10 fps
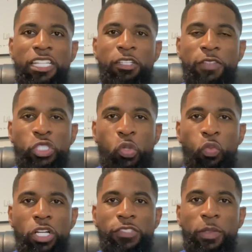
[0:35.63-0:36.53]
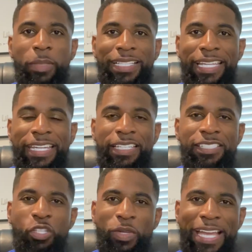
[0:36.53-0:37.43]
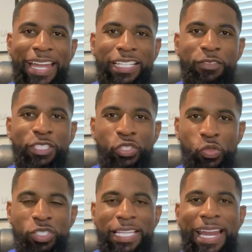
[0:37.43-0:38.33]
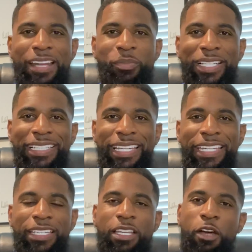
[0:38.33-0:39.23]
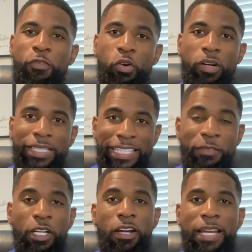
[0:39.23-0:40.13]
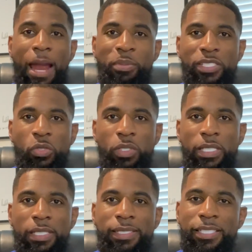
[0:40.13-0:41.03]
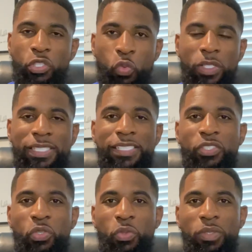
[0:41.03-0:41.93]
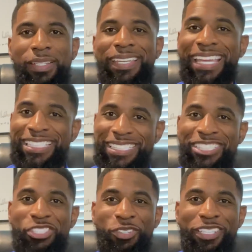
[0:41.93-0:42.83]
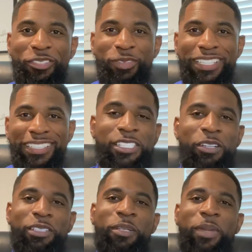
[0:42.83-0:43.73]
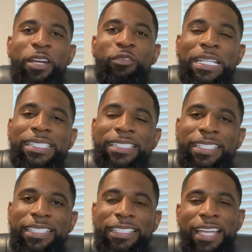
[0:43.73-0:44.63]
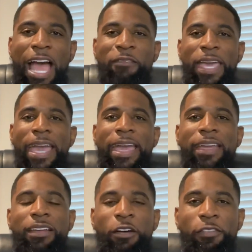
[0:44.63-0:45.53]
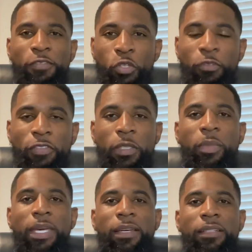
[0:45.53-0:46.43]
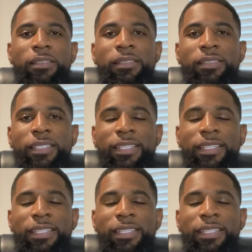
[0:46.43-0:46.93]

individual works for McLane, so we gotta give a huge shout out to McLane for giving her an opportunity to do what she do, and she's doing it well. So look, man, recently I've had a few females